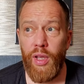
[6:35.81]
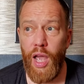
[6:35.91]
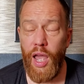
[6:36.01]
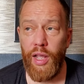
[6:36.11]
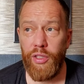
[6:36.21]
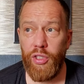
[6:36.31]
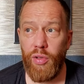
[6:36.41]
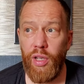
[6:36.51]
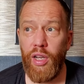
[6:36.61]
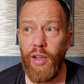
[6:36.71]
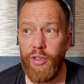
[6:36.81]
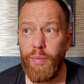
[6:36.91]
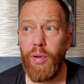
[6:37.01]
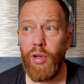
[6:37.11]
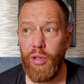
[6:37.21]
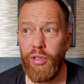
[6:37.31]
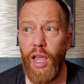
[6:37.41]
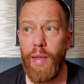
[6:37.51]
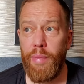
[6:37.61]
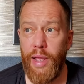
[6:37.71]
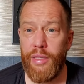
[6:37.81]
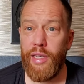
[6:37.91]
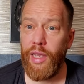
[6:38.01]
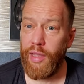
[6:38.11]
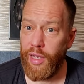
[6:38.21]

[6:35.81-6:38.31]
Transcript: And you know they're going to have to put a good game plan together.